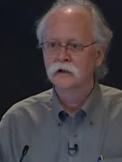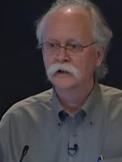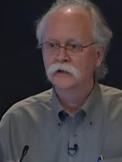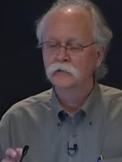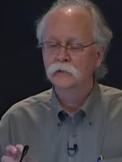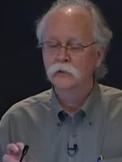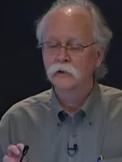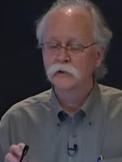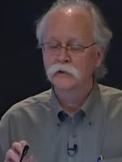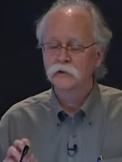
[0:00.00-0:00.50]

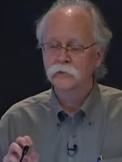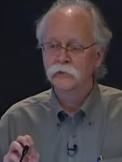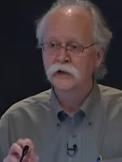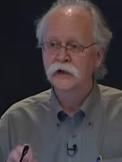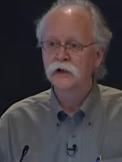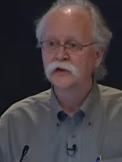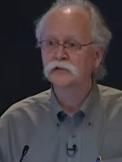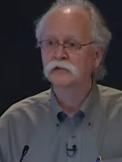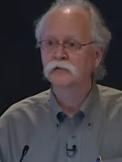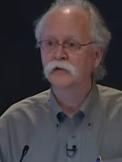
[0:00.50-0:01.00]
with
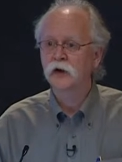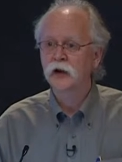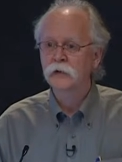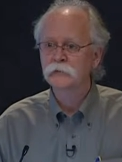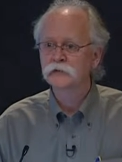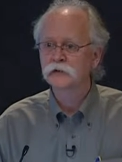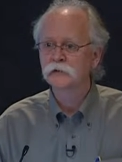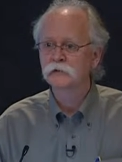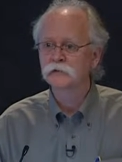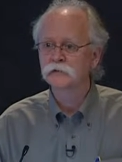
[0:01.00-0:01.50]
potential for
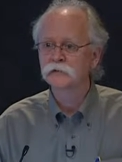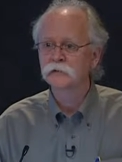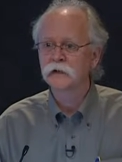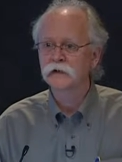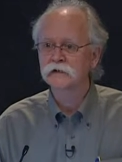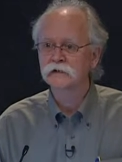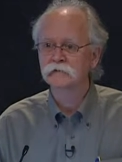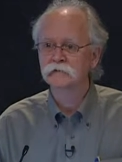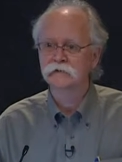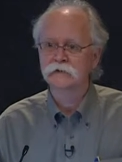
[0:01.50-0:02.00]
absolute
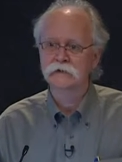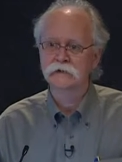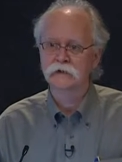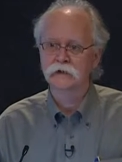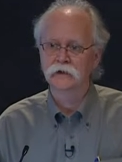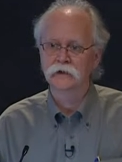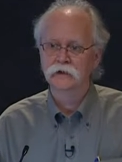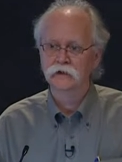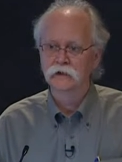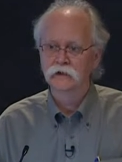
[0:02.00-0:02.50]

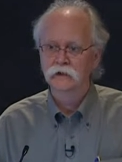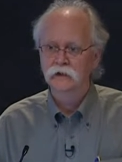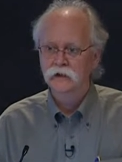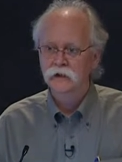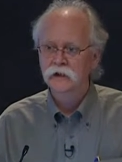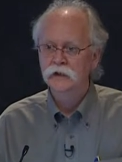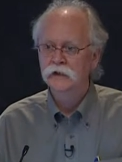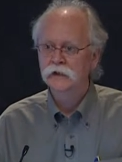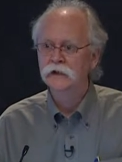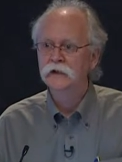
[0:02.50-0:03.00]
specificity
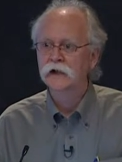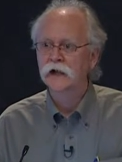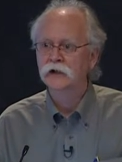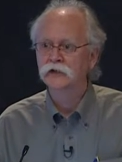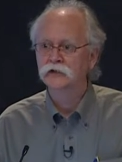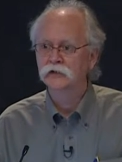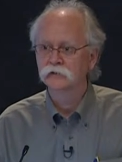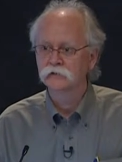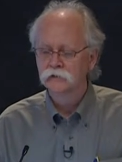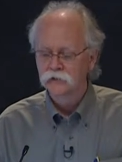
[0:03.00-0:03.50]
in
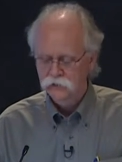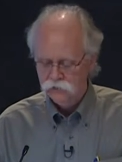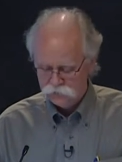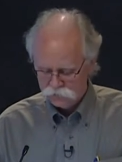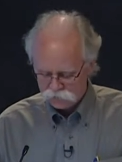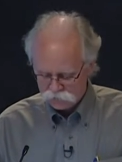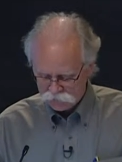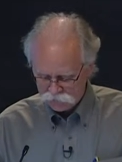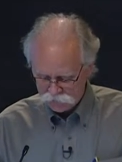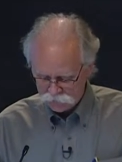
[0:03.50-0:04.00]
detection
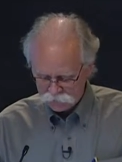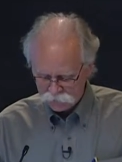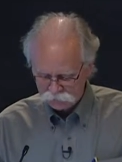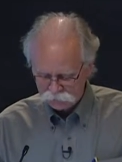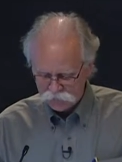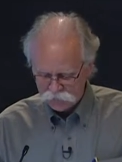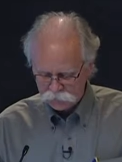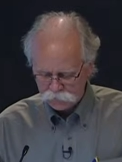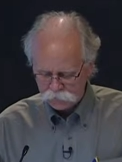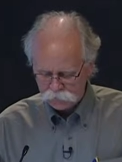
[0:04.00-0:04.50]
and the
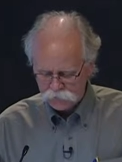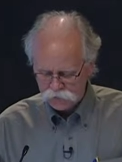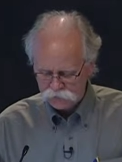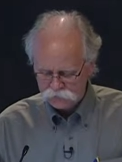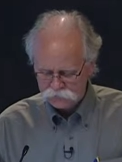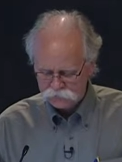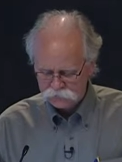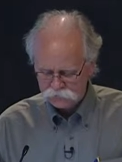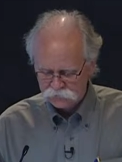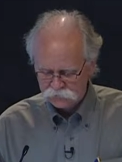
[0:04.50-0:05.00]
fact that that,
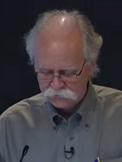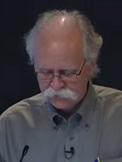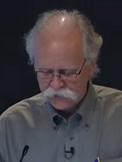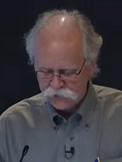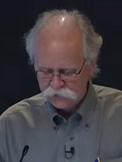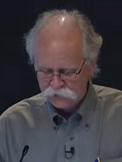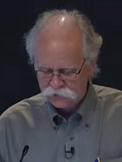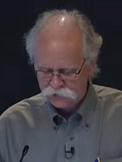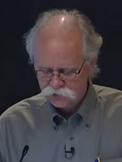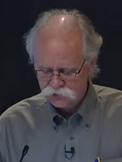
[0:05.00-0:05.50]
uh, that
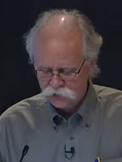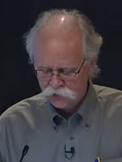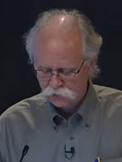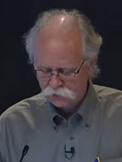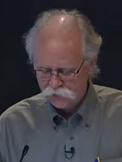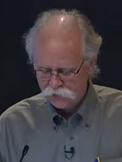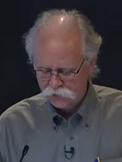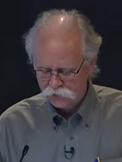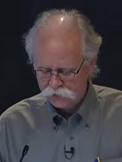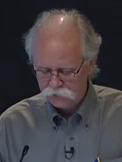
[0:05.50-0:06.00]
in its
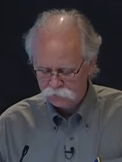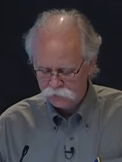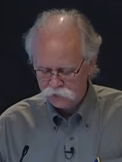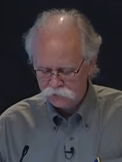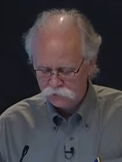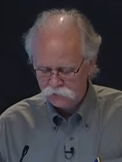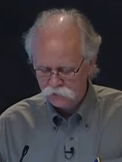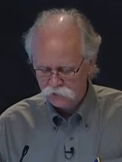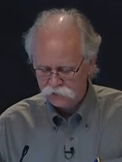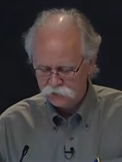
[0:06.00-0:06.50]
generality may
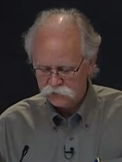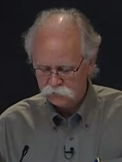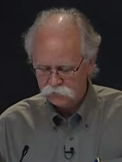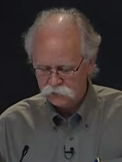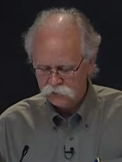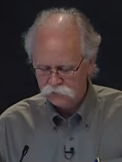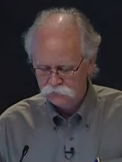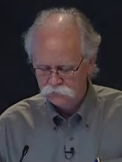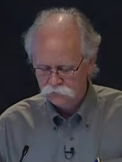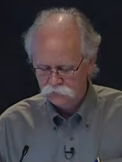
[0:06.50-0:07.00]
turn out to
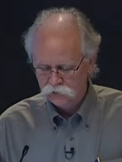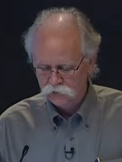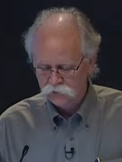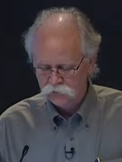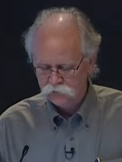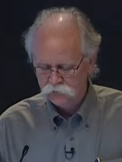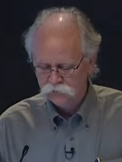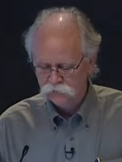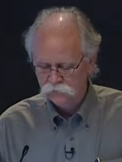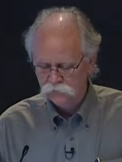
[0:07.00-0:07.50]
be really
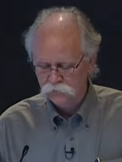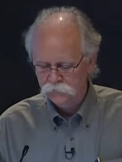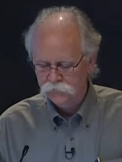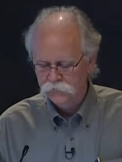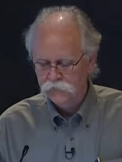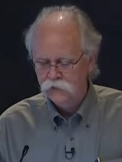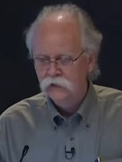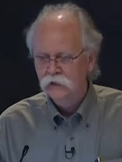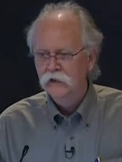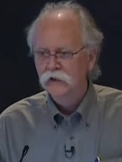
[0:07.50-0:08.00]
useful.
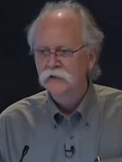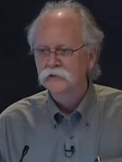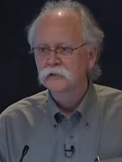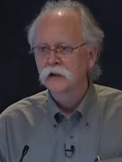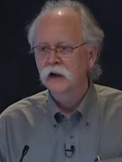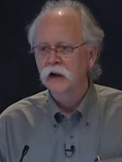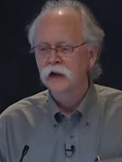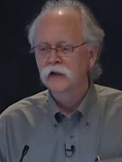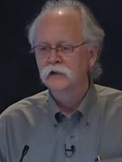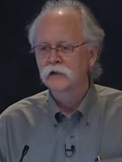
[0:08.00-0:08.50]
So
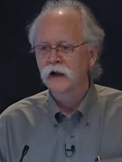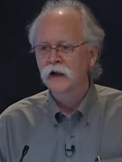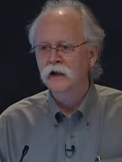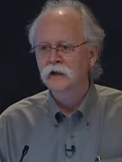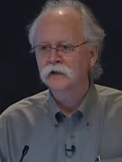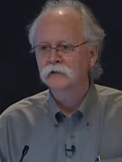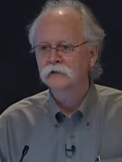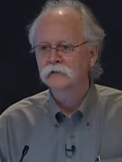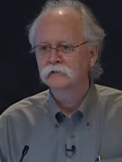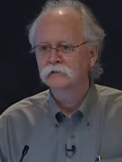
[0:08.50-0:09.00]
I,
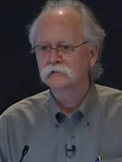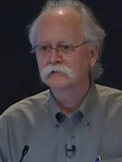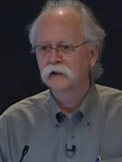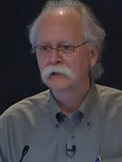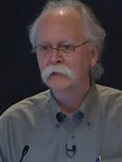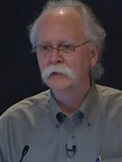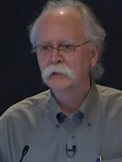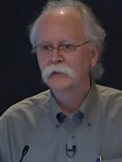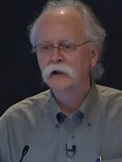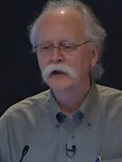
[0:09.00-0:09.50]
I, let
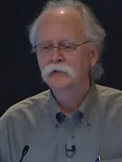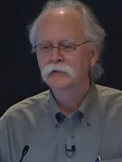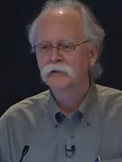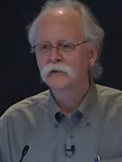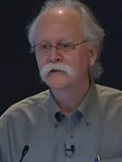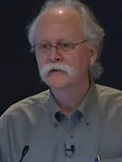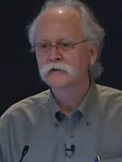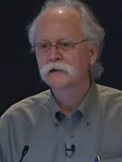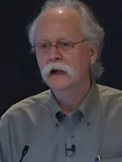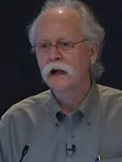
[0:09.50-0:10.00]
me begin with
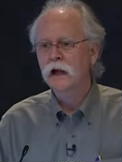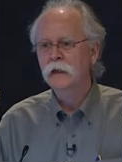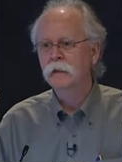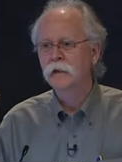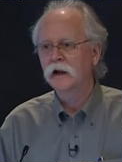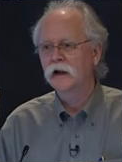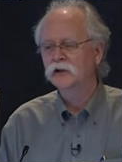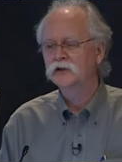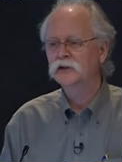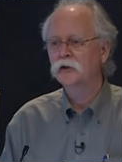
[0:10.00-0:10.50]
a slide
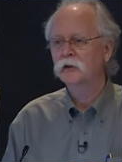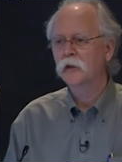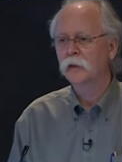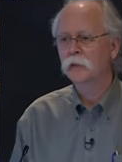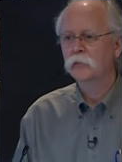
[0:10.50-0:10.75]
that I show to the